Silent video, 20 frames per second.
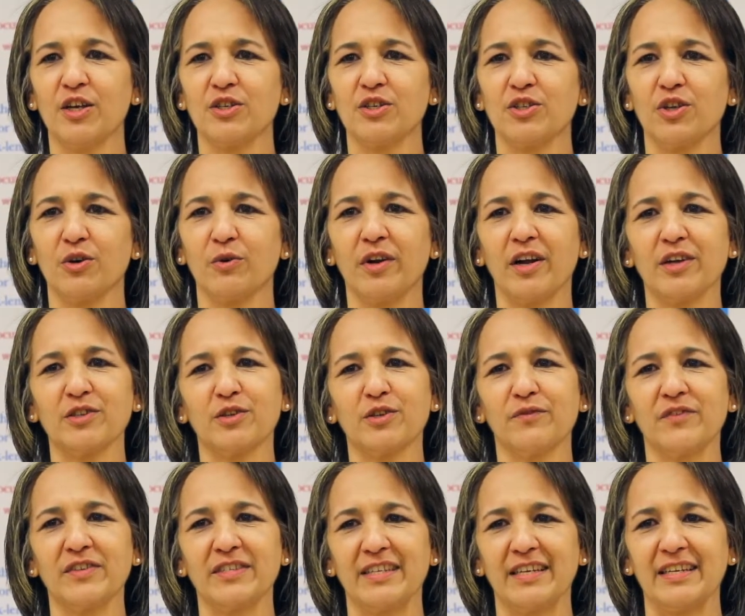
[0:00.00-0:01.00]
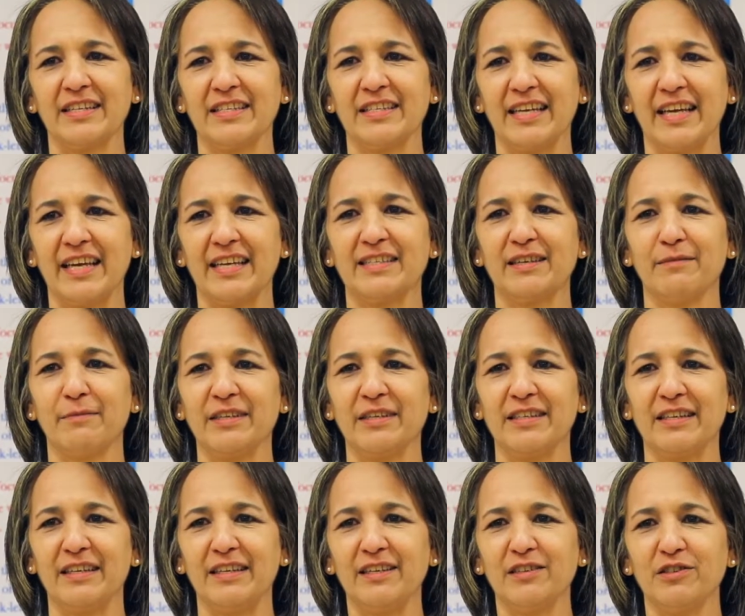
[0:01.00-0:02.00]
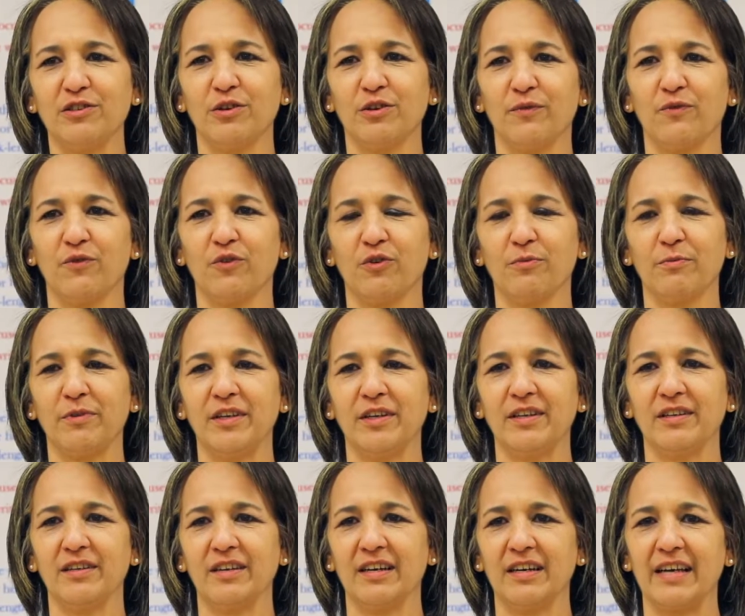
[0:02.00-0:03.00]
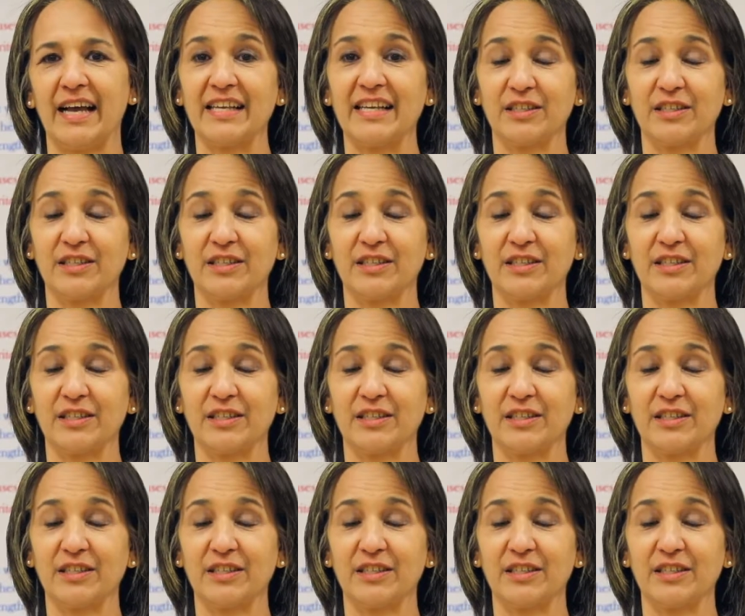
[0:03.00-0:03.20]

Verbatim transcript: So it also facilitates and makes it easier for me uh,